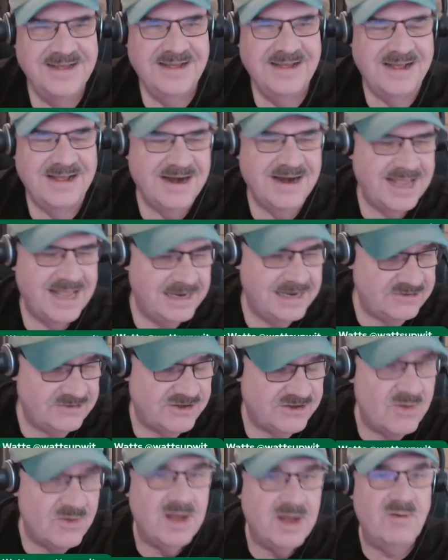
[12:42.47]
All right, let's
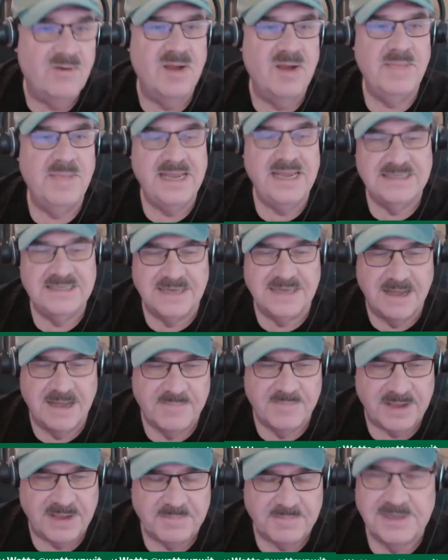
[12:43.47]
go on to our main
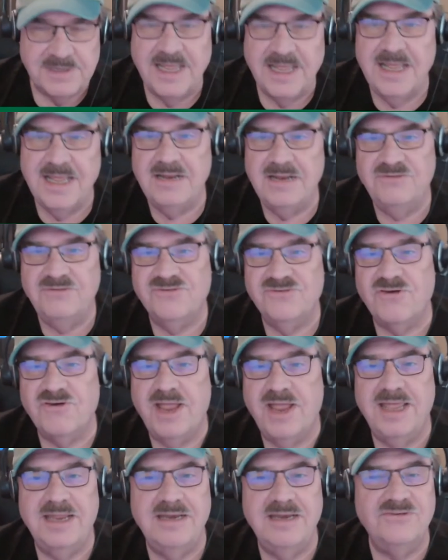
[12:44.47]
topic planes,
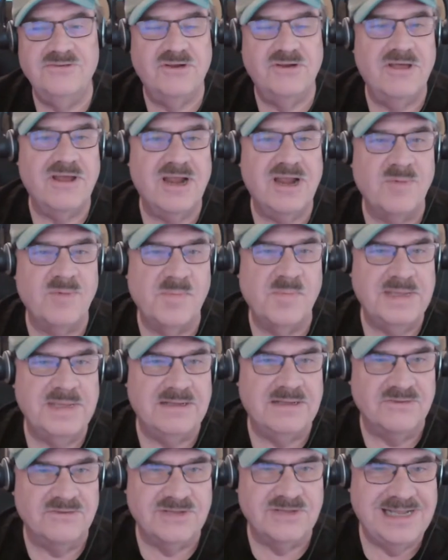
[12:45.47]
trains, and
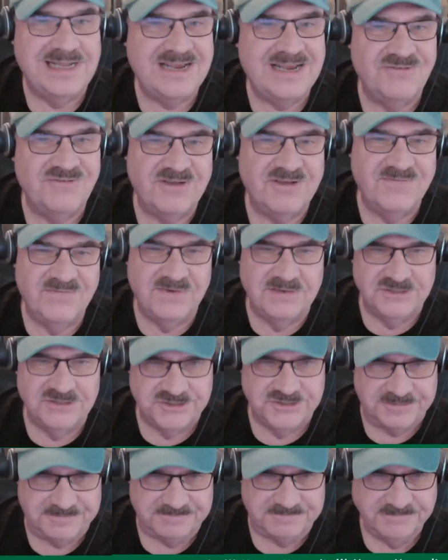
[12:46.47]
automobiles, electric
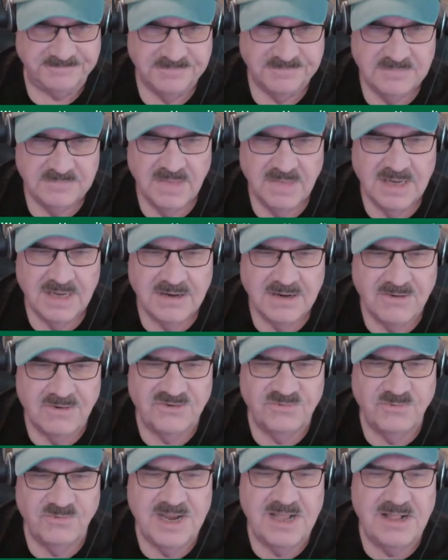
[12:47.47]
version
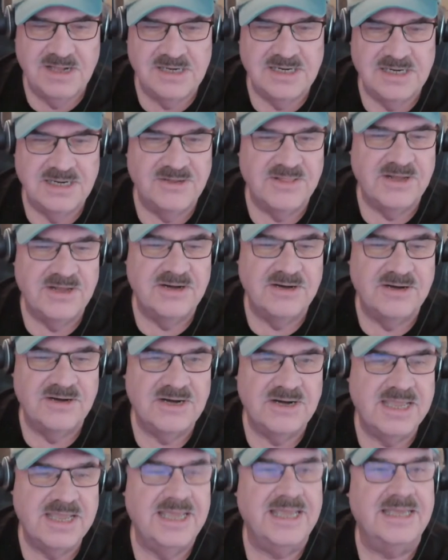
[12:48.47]
course, we all know that
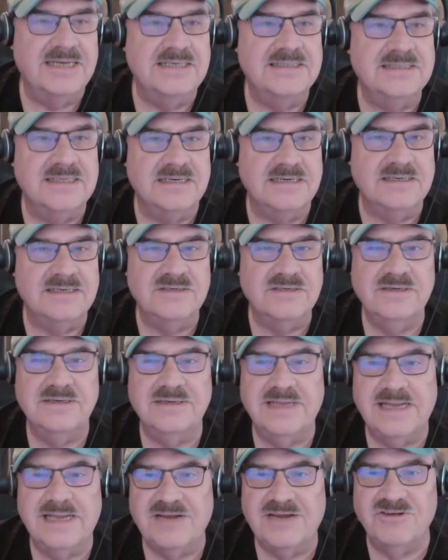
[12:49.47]
hurricanes and
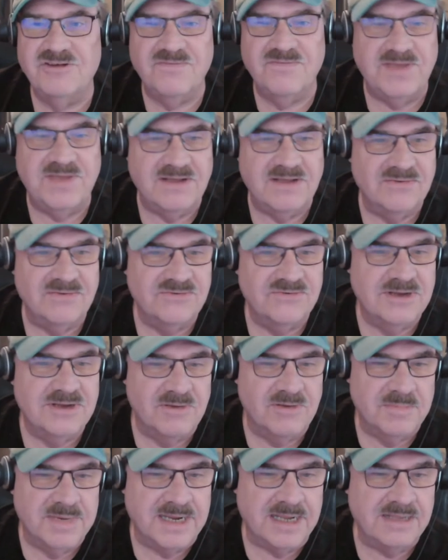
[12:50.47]
electric vehicles
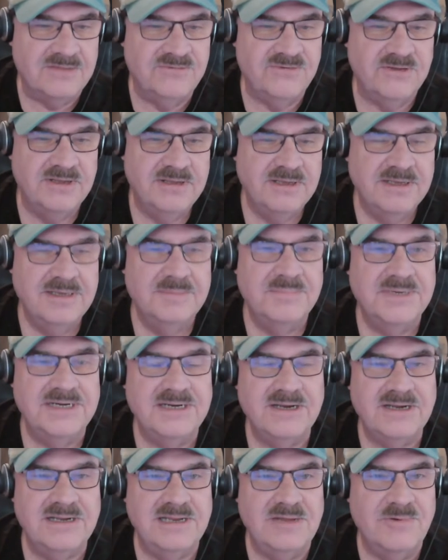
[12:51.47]
don't mix,
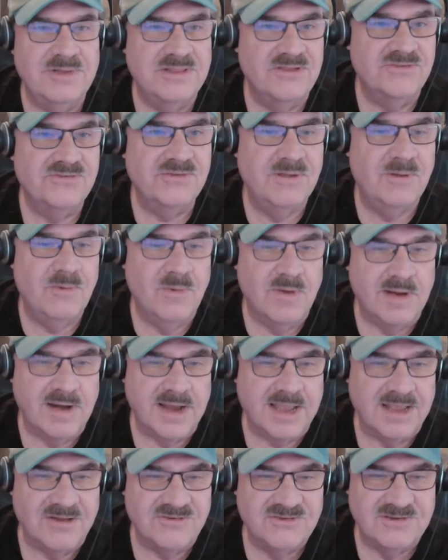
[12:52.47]
particularly when the salt water
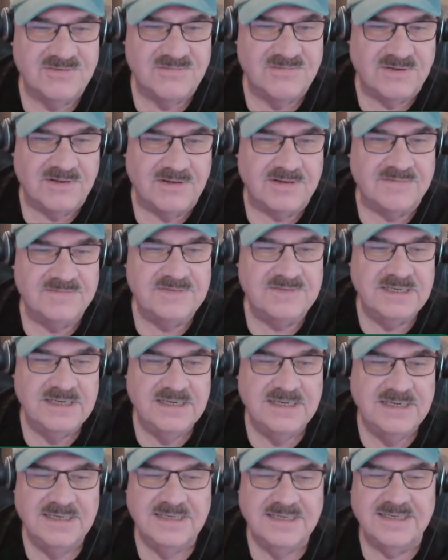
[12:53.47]
gets involved.
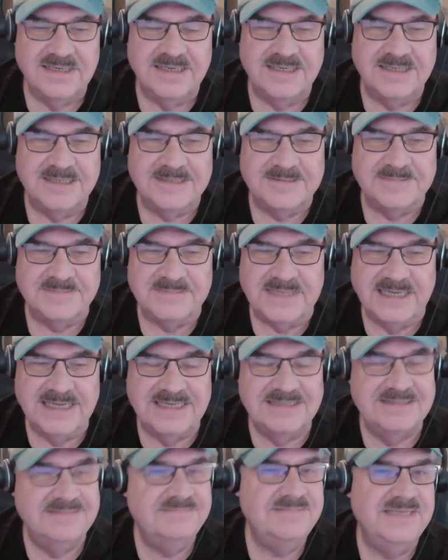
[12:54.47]
Um,
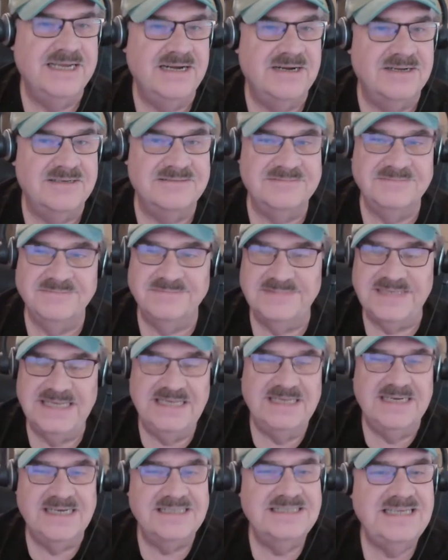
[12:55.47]
and, you know,
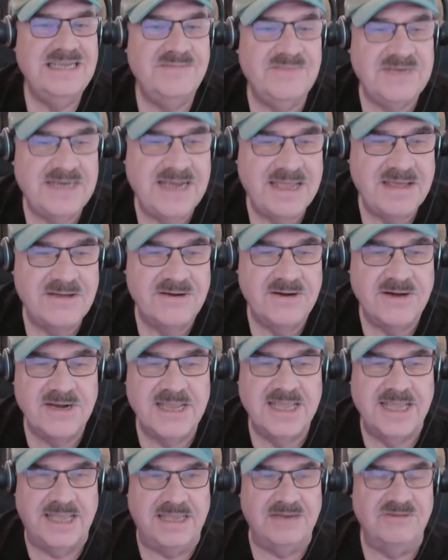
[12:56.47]
it doesn't even take
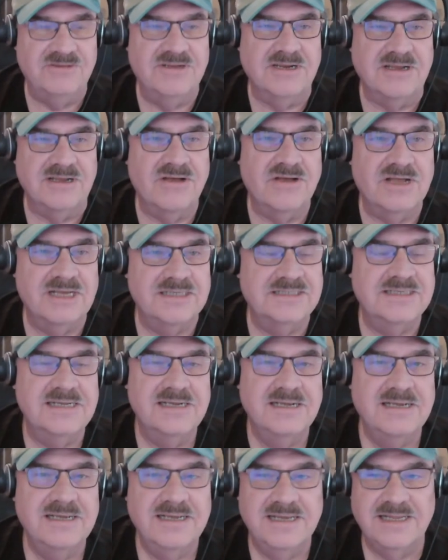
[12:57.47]
hurricanes to cause
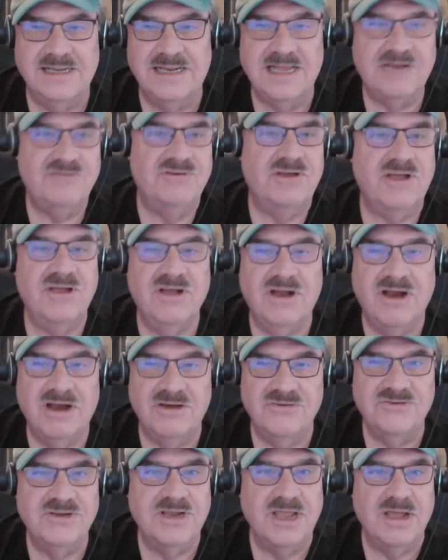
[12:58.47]
electric
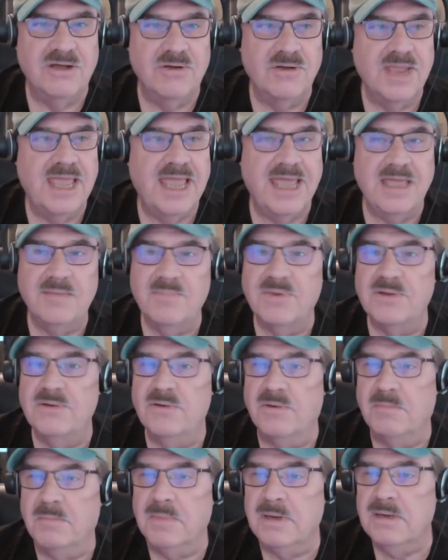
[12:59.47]
cars to go K
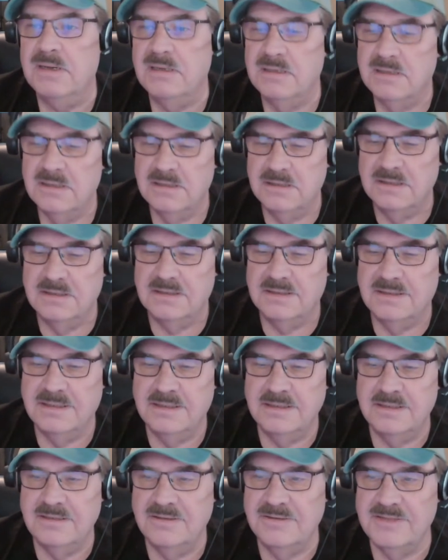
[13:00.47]
boom.
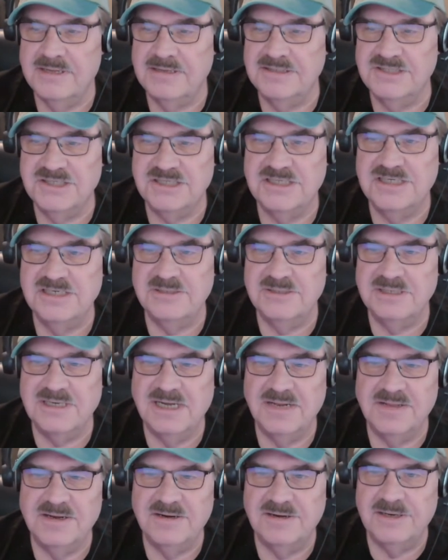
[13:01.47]
No, they'll just do it
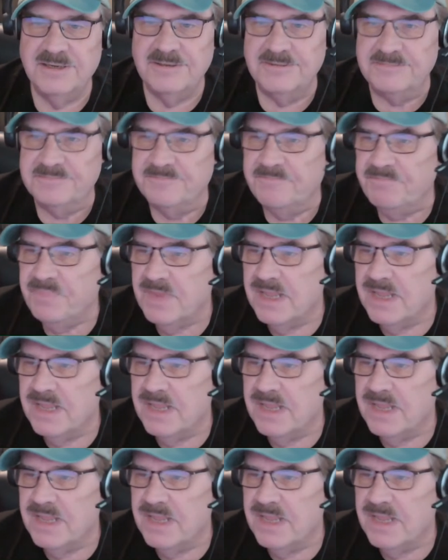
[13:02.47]
on their own.